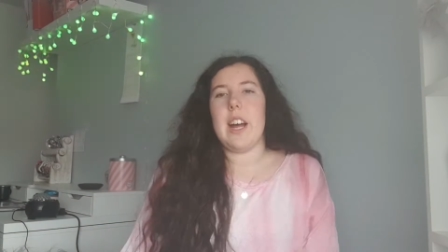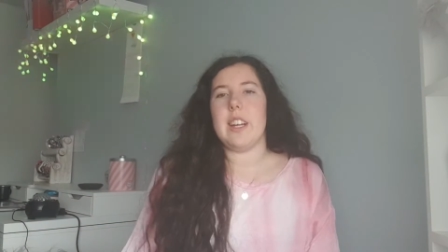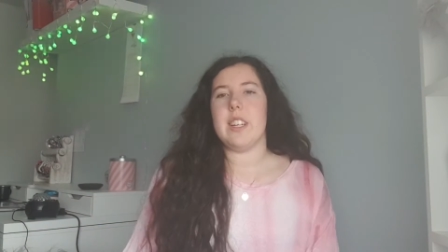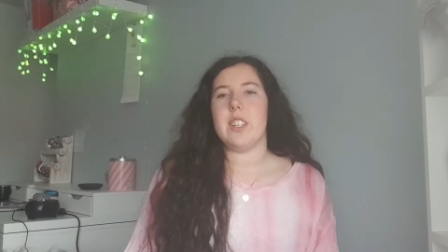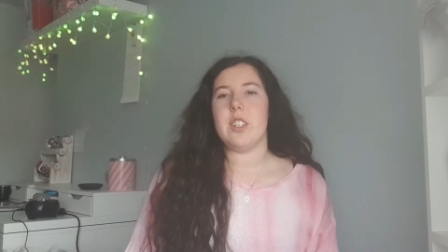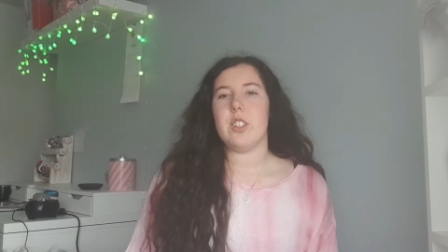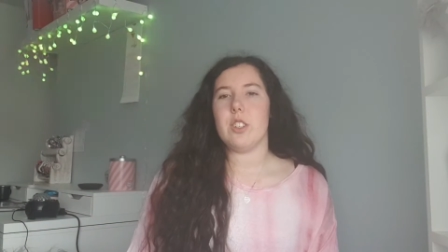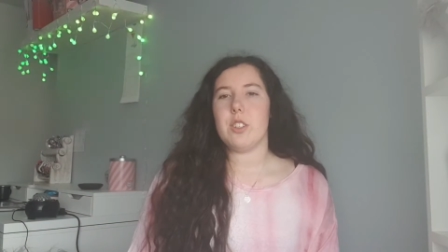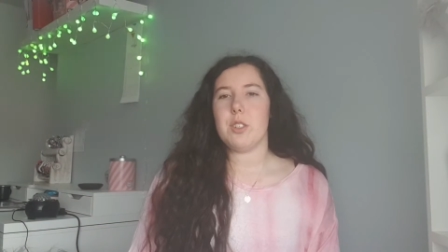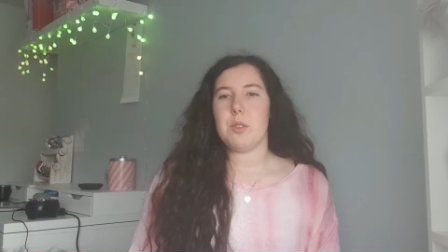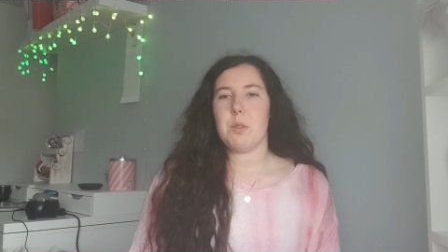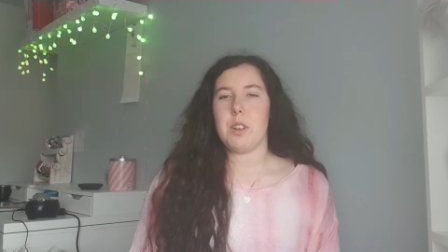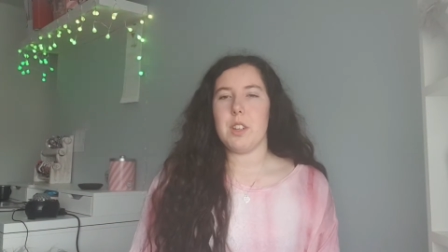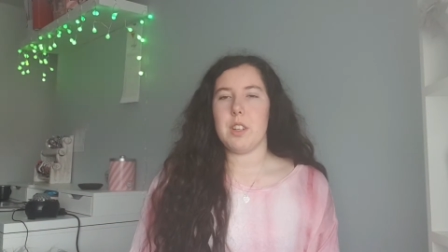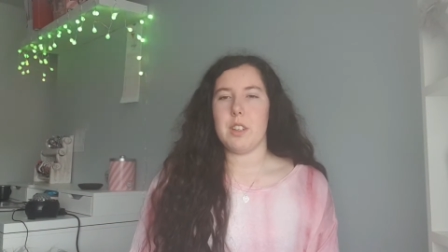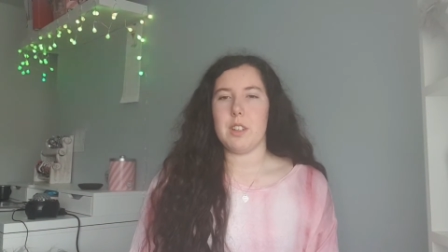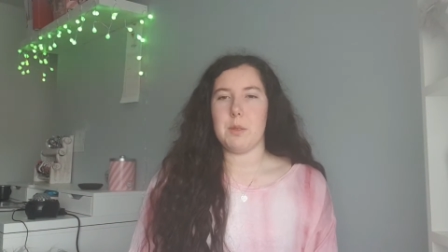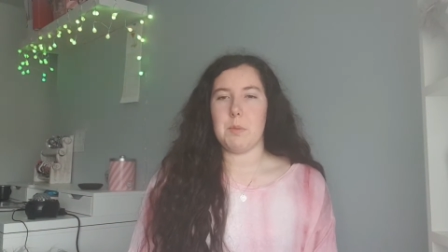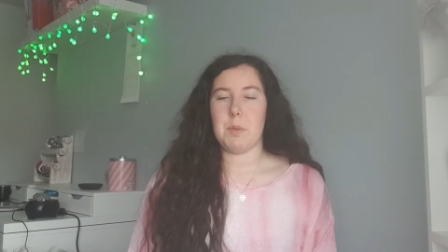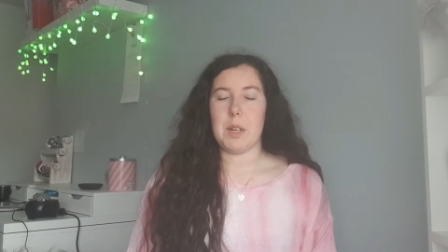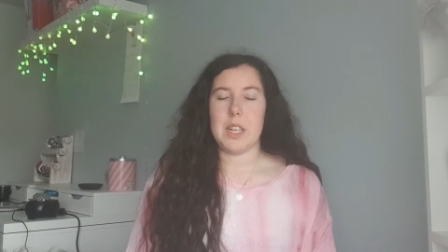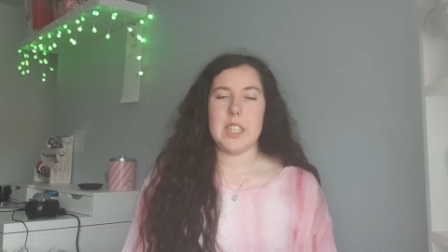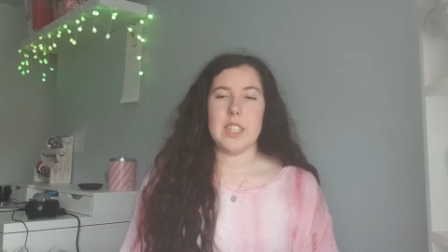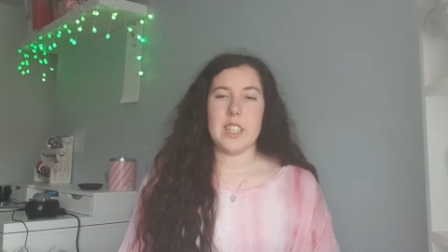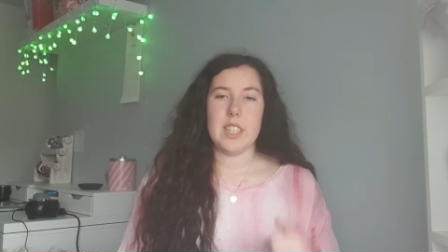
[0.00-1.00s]
it's just one of
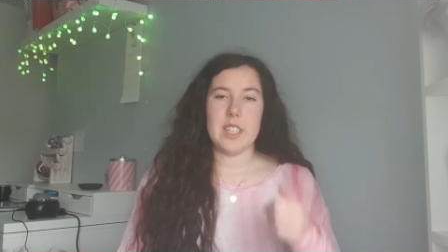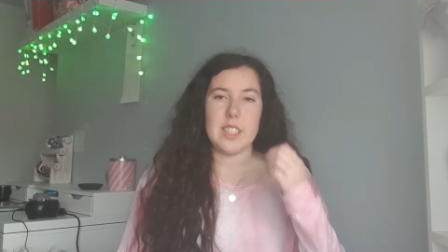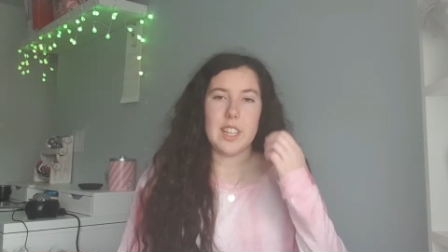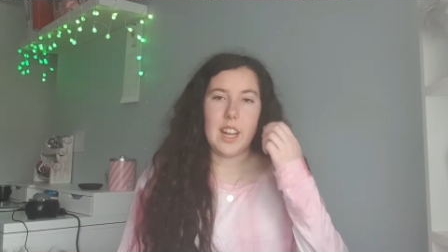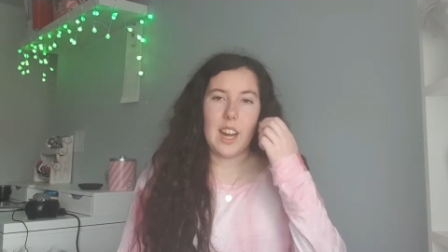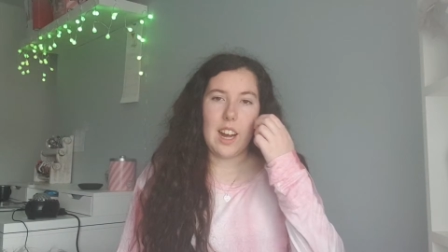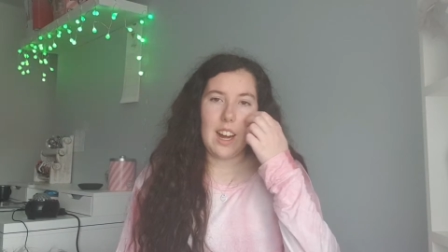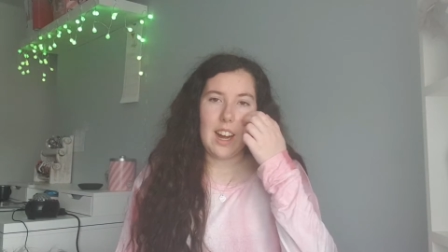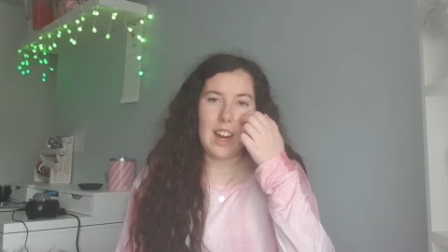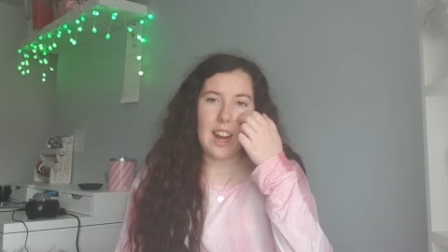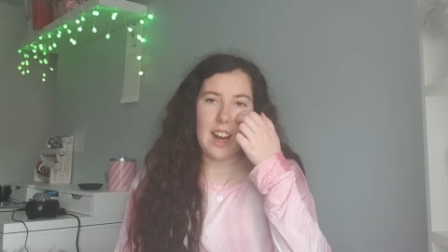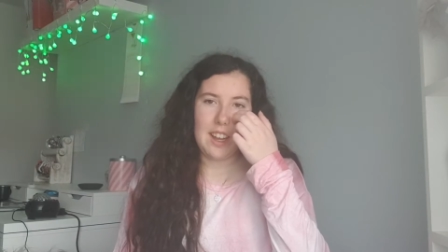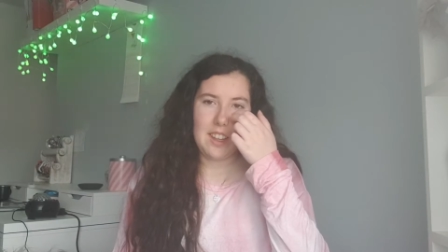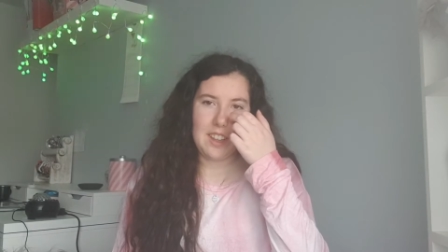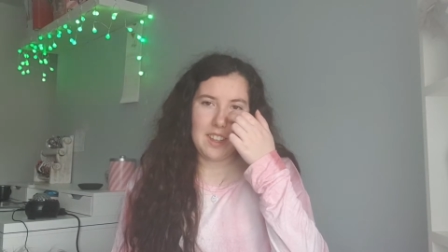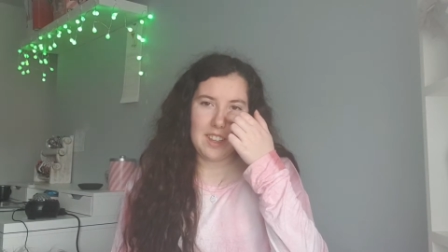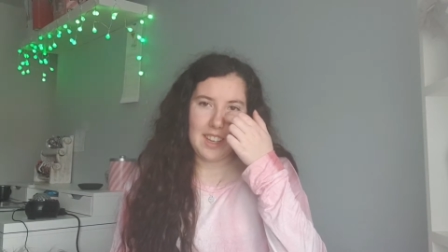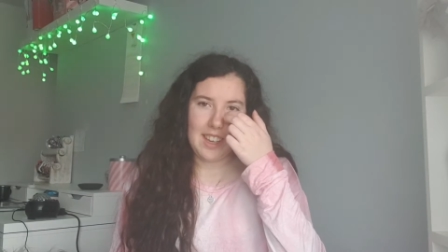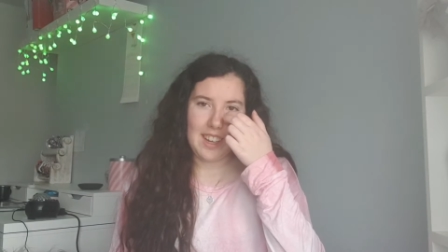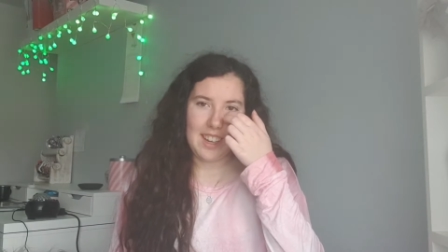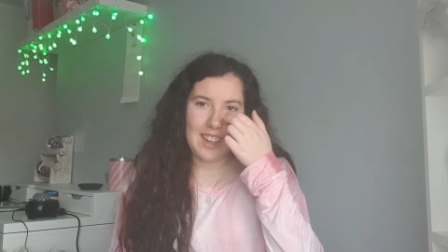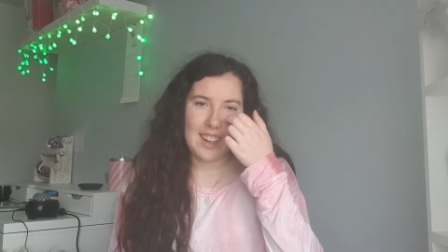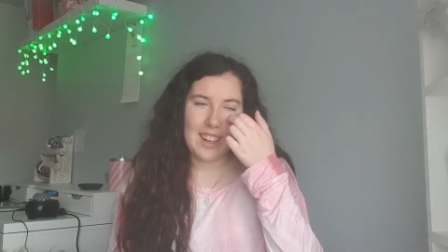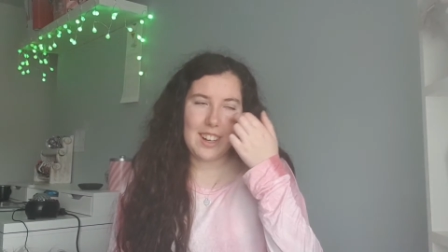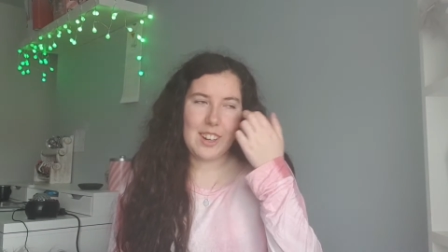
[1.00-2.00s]
those places that I
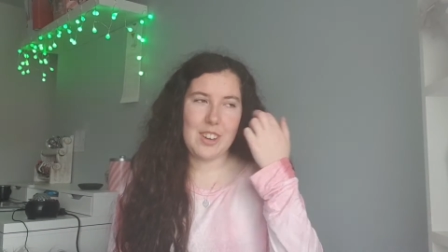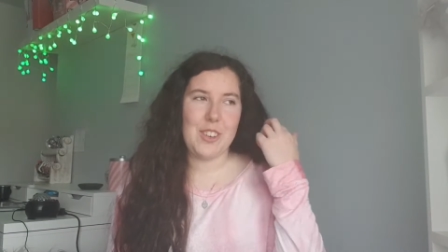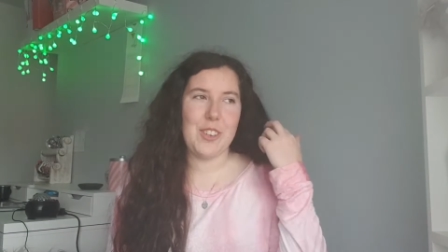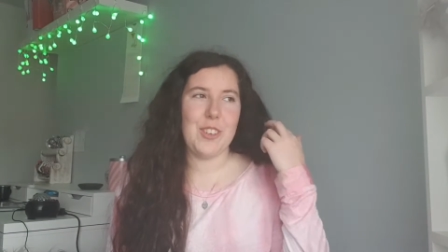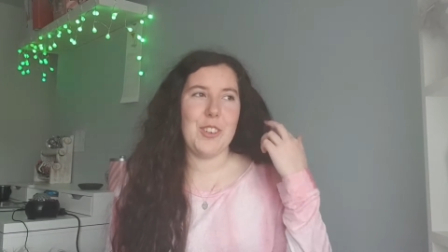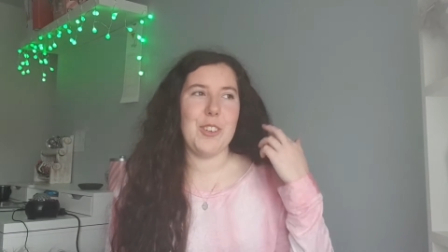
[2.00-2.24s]
think